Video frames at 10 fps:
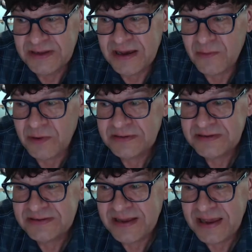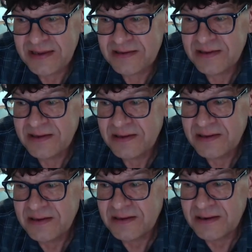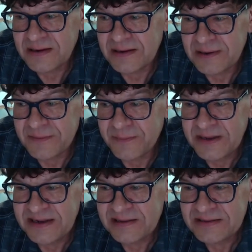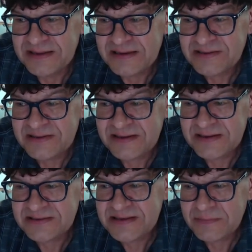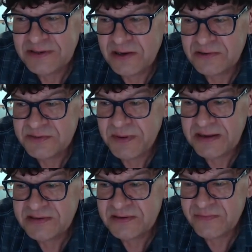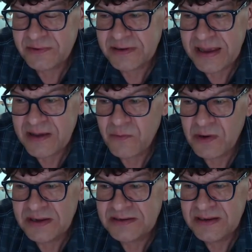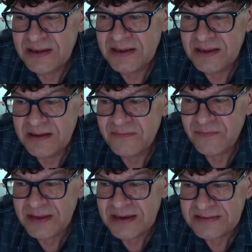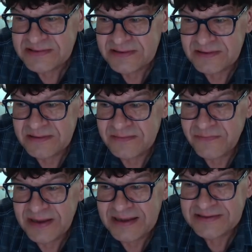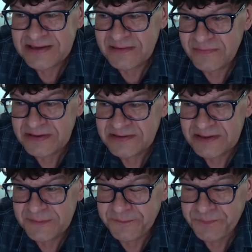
not want to take. Um, Manila doesn't accept co-sponsor for K one fiance fiance visa.